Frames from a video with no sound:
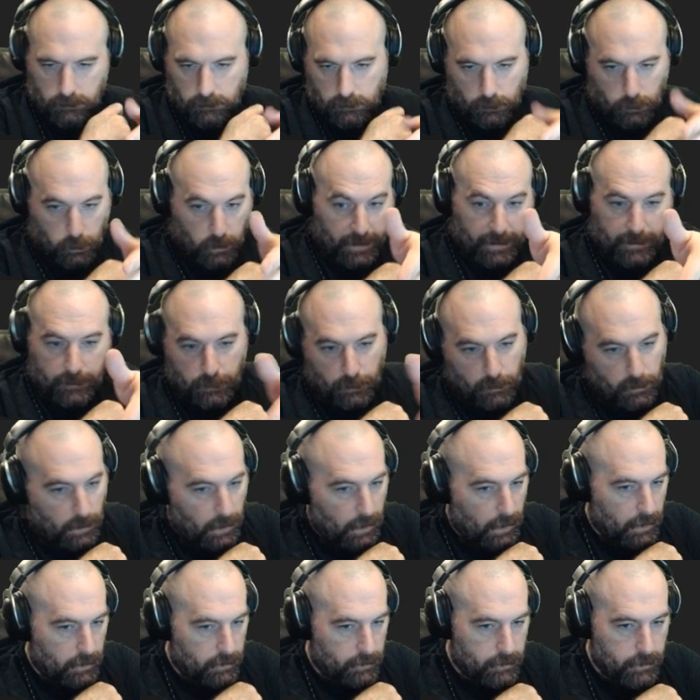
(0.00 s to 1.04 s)

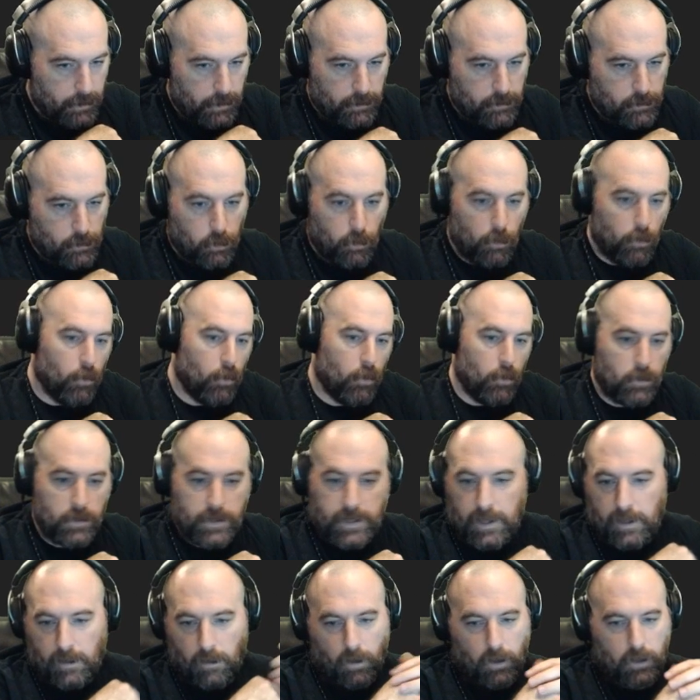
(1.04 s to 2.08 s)
Laserlock, Kid Cool,
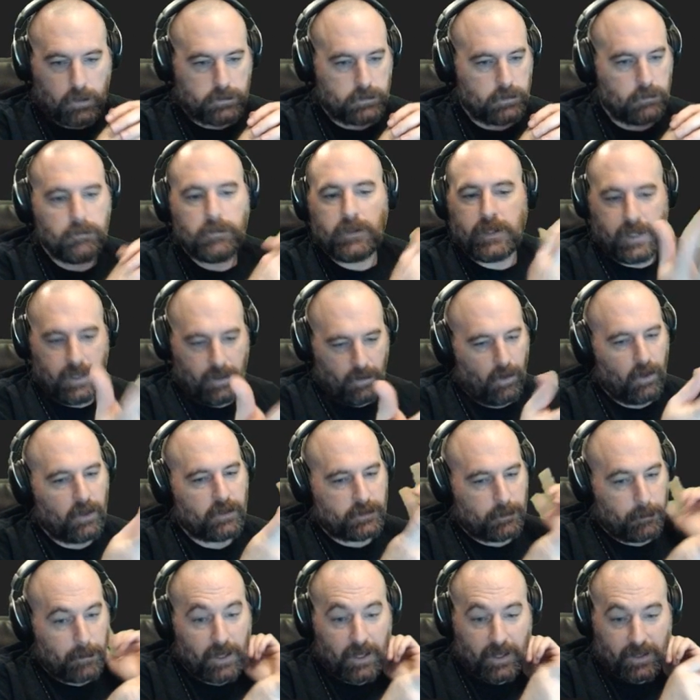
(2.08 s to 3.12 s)
Kid Awesome. Kid
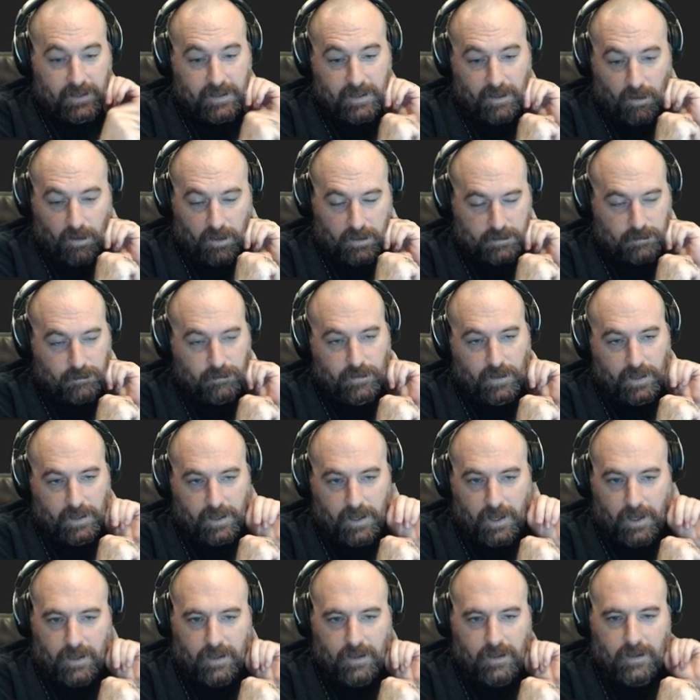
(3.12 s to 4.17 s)
Awesome. I like Kid Awesome, Pie
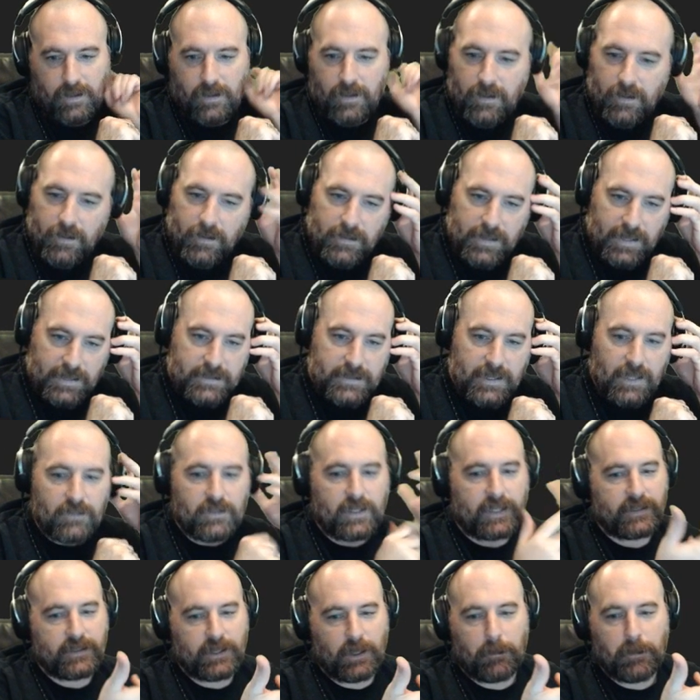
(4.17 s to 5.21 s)
Guy. That sounds
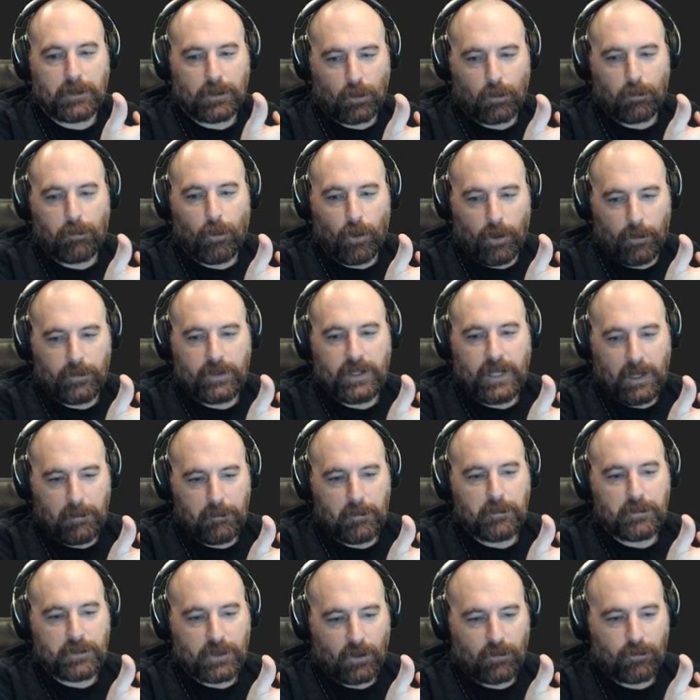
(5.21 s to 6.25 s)
like something a little boy would name
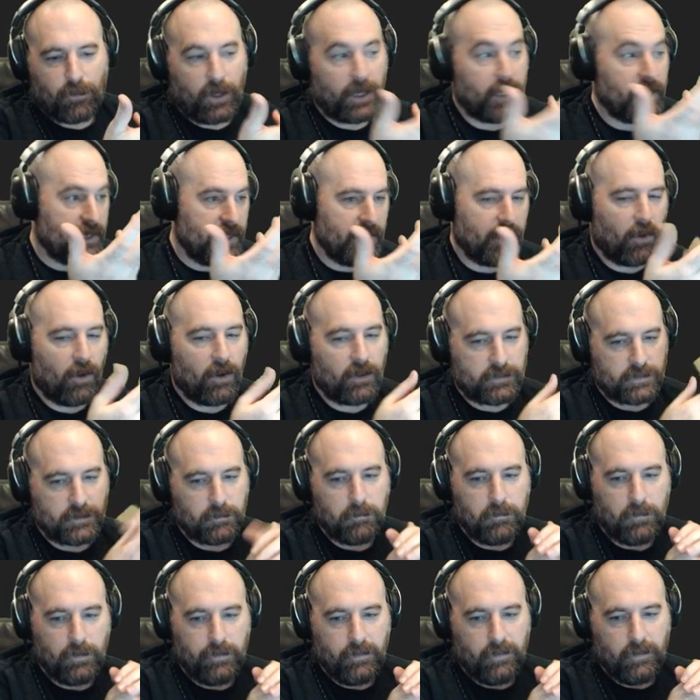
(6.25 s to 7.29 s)
himself, right? Kid
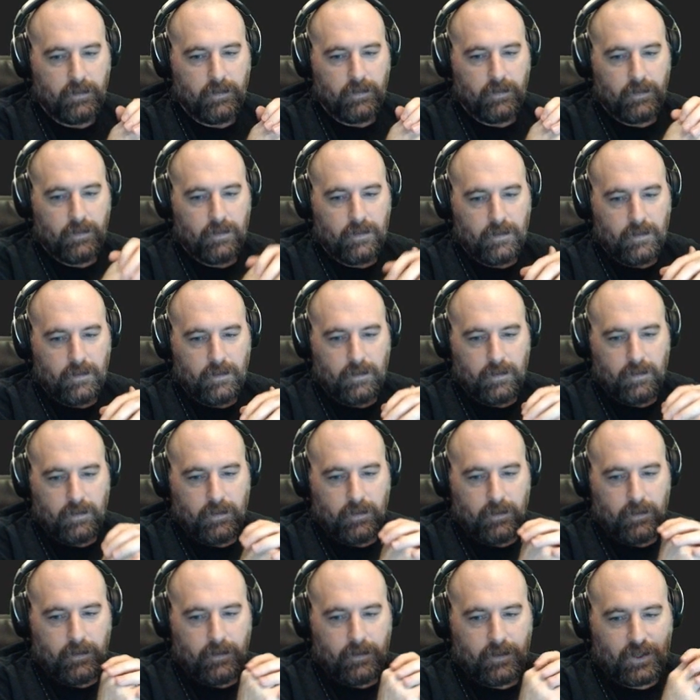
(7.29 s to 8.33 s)
Awesome.
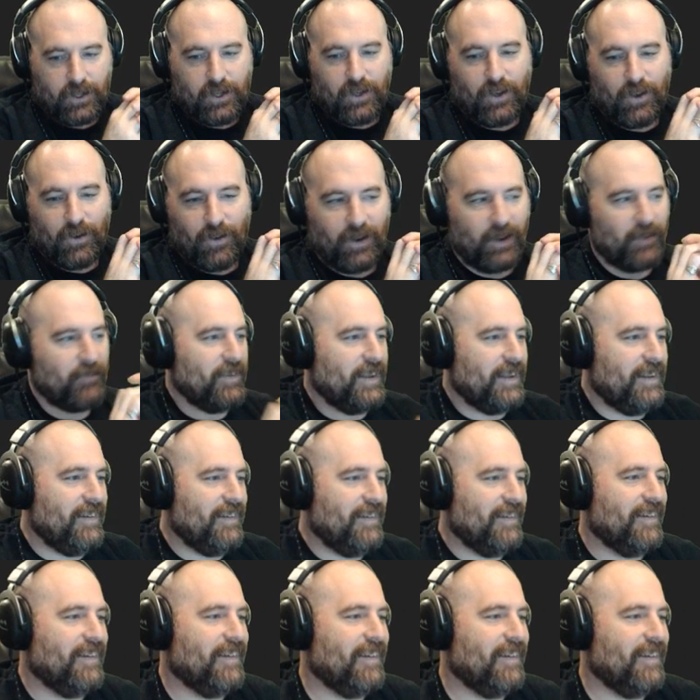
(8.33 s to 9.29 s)
You know what I mean?